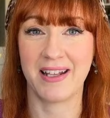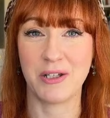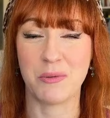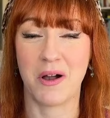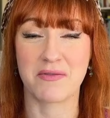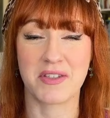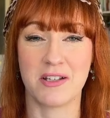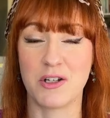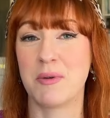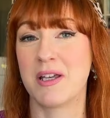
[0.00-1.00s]
you will have
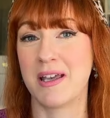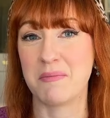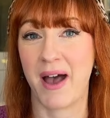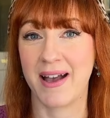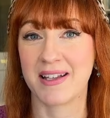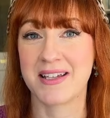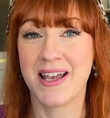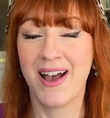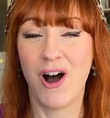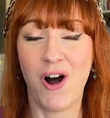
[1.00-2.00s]
such a big impact
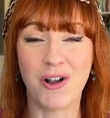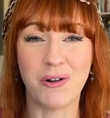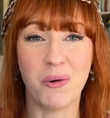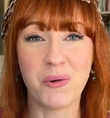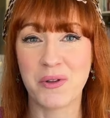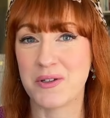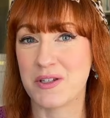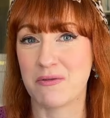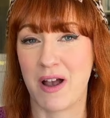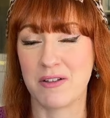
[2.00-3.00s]
on all
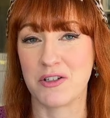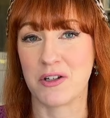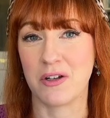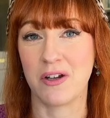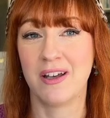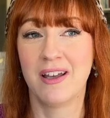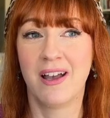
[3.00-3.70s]
those around you,